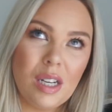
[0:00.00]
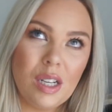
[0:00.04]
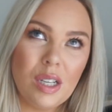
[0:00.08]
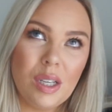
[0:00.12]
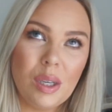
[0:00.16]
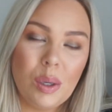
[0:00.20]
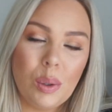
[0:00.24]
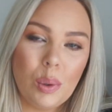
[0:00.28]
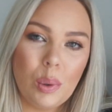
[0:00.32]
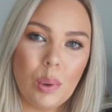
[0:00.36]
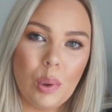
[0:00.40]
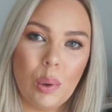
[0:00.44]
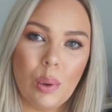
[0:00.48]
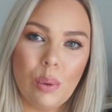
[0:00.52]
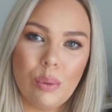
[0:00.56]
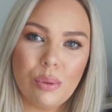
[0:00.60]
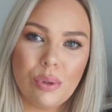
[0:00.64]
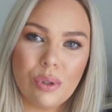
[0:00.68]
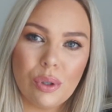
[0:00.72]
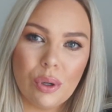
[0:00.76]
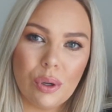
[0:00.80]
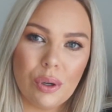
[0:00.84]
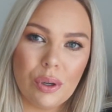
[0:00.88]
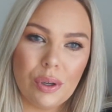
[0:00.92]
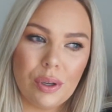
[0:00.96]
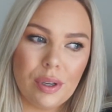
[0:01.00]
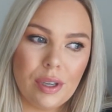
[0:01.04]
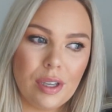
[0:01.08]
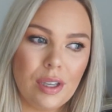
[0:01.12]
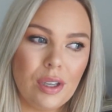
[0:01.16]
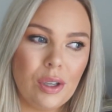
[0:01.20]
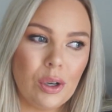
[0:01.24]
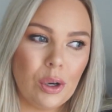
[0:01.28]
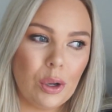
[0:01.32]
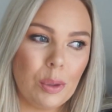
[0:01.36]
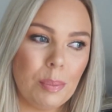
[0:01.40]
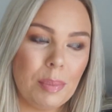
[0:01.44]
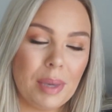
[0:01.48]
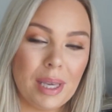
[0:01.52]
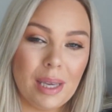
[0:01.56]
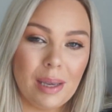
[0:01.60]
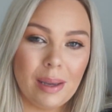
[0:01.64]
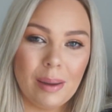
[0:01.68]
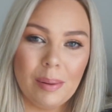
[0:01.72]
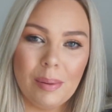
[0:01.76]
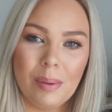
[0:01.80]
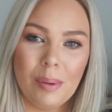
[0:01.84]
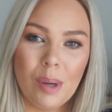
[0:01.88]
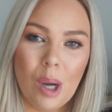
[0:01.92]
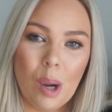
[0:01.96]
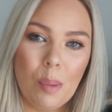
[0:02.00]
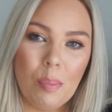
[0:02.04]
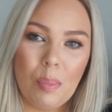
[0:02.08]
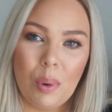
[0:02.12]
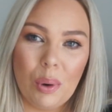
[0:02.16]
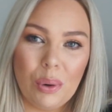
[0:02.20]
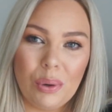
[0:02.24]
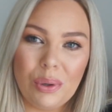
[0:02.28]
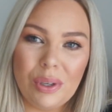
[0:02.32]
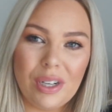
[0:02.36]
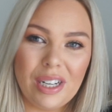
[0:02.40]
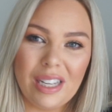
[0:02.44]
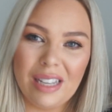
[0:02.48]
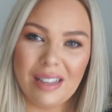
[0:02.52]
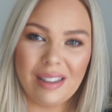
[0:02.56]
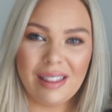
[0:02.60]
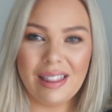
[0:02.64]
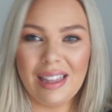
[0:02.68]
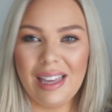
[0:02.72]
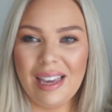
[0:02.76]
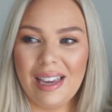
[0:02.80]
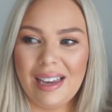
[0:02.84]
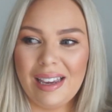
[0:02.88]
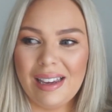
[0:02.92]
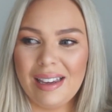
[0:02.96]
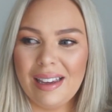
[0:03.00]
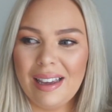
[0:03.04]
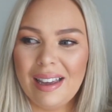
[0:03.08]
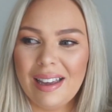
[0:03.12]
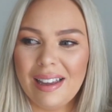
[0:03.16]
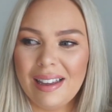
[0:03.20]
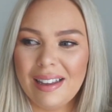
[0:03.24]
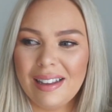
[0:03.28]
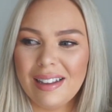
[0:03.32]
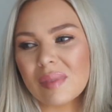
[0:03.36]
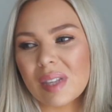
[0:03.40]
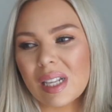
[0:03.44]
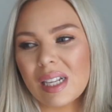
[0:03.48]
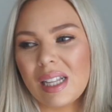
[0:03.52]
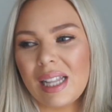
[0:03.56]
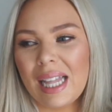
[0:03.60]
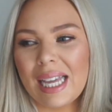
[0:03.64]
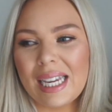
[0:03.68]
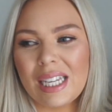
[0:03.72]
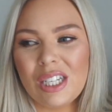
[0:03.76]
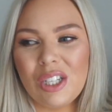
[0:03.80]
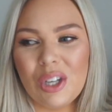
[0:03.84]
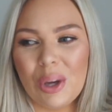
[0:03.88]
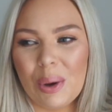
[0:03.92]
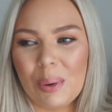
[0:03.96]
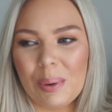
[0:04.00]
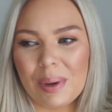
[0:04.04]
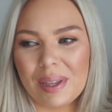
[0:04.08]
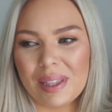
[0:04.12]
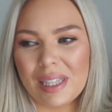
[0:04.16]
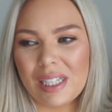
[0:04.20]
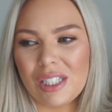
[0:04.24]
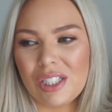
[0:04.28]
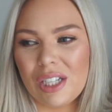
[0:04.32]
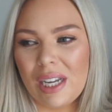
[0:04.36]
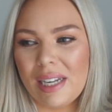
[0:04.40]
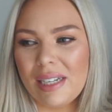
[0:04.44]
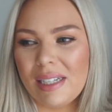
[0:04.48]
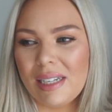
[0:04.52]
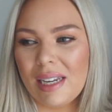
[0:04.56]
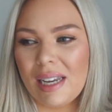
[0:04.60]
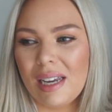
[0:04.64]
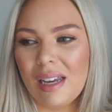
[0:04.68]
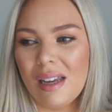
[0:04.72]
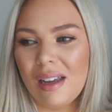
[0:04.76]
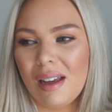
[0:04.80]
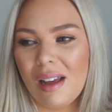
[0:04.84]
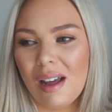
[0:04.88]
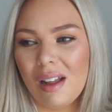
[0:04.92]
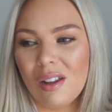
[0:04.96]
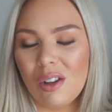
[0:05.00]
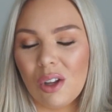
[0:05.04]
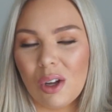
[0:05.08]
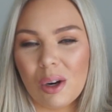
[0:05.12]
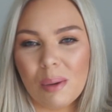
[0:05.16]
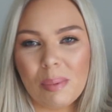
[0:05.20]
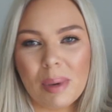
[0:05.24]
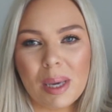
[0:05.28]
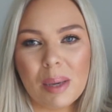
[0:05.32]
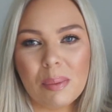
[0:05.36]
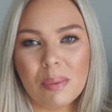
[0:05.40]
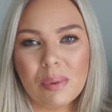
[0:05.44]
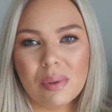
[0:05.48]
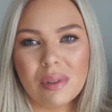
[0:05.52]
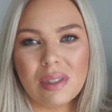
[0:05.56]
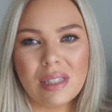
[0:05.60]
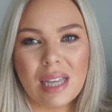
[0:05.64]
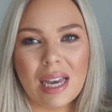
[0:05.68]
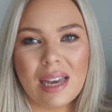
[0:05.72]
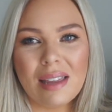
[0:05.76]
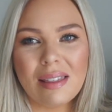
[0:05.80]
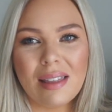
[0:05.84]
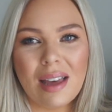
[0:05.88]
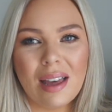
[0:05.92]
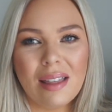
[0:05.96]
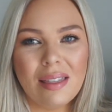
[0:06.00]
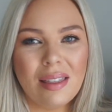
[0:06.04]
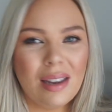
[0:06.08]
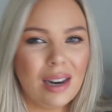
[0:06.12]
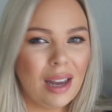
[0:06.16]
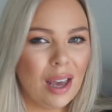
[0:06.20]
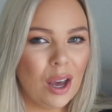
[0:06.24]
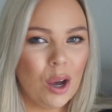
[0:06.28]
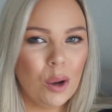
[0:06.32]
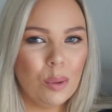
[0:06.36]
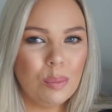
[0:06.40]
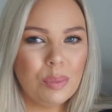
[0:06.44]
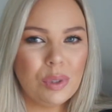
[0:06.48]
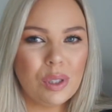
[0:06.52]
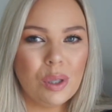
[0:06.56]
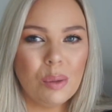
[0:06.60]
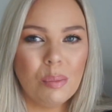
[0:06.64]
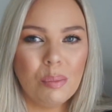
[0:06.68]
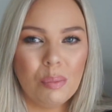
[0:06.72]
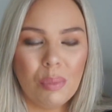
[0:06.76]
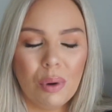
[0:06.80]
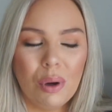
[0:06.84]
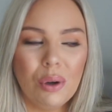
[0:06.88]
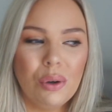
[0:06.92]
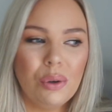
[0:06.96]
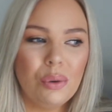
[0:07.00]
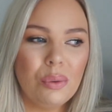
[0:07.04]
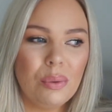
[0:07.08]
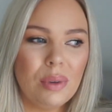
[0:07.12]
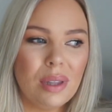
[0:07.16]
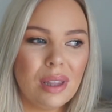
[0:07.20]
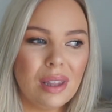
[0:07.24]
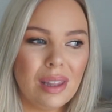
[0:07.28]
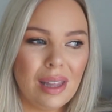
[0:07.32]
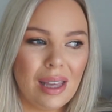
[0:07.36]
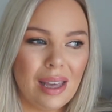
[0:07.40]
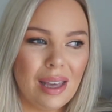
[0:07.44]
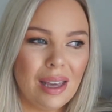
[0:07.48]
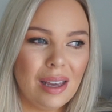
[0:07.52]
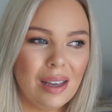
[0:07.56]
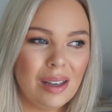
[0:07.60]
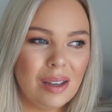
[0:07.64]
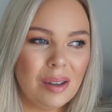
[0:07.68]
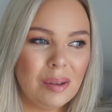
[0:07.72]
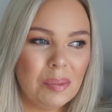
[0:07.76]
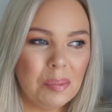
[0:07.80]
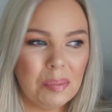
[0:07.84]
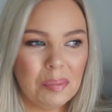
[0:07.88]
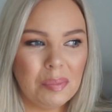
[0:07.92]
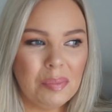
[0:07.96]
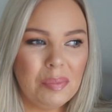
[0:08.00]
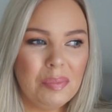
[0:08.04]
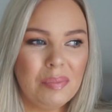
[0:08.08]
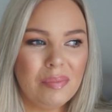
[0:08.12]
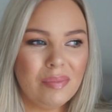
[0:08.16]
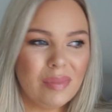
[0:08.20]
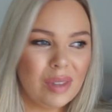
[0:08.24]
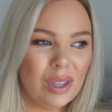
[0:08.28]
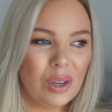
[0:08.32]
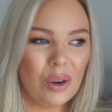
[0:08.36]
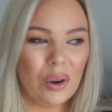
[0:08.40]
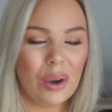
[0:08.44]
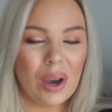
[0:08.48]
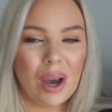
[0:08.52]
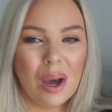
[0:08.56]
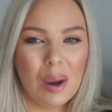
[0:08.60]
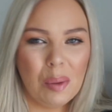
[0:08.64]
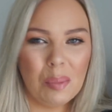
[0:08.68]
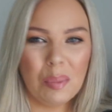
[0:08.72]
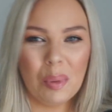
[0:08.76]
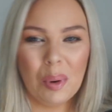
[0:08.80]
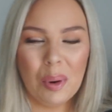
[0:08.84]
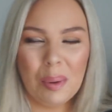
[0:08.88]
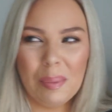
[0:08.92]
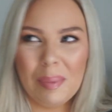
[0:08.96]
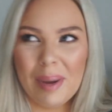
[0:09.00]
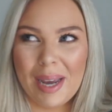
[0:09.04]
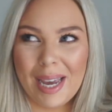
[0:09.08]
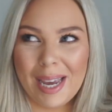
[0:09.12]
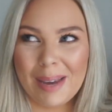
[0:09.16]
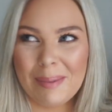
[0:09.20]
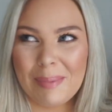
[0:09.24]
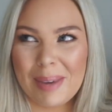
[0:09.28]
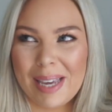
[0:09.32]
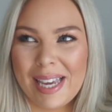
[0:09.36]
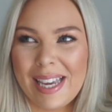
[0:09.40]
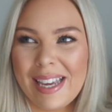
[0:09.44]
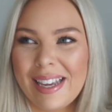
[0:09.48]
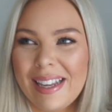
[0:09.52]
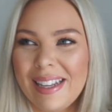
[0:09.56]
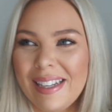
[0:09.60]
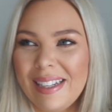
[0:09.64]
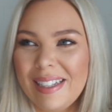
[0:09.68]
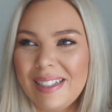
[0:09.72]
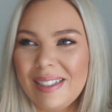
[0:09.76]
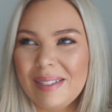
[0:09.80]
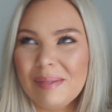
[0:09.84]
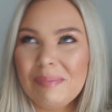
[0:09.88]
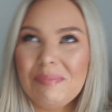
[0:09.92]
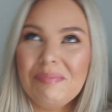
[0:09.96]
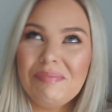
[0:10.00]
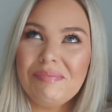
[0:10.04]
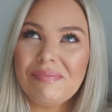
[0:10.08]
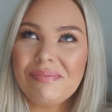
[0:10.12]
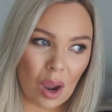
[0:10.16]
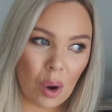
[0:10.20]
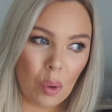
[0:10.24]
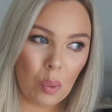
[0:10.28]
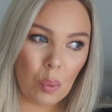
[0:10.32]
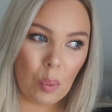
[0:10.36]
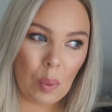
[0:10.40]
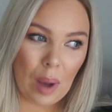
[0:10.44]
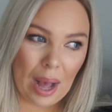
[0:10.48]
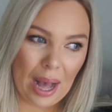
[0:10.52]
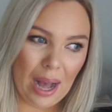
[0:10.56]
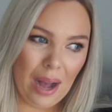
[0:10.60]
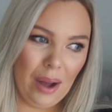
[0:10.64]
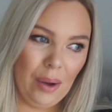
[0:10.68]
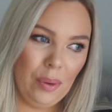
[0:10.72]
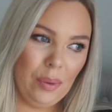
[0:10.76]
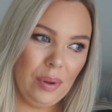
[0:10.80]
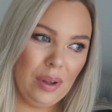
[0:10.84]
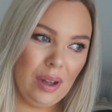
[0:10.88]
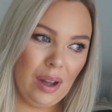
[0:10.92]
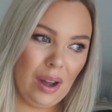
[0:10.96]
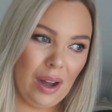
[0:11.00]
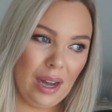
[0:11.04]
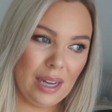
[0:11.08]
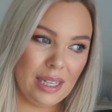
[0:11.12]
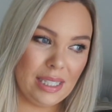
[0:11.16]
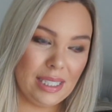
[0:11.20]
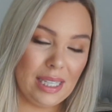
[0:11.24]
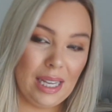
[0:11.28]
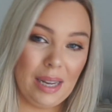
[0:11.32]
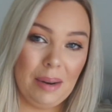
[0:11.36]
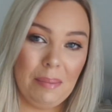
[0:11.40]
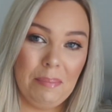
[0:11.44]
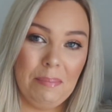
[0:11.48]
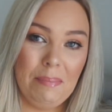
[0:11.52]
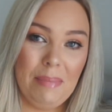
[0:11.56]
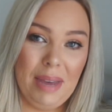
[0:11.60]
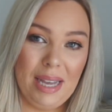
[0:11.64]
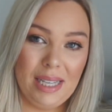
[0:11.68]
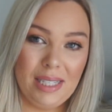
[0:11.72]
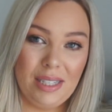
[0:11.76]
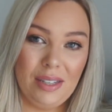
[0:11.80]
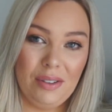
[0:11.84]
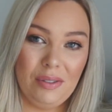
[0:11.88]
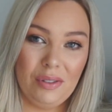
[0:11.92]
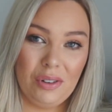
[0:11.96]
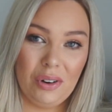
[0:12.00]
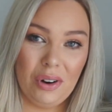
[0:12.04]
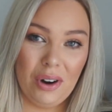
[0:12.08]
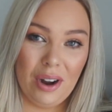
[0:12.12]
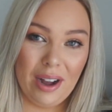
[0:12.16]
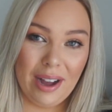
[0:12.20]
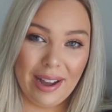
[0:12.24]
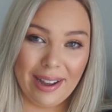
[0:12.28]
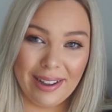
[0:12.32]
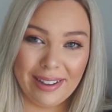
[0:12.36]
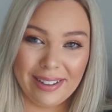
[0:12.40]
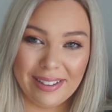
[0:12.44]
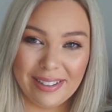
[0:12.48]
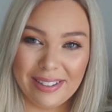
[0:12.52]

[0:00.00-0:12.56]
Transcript: It'll also, you know, be a bonding thing, like knowing the gender. A lot of people say that it helps them bond with their, you know, unborn baby. Wow, I just had a massive cry.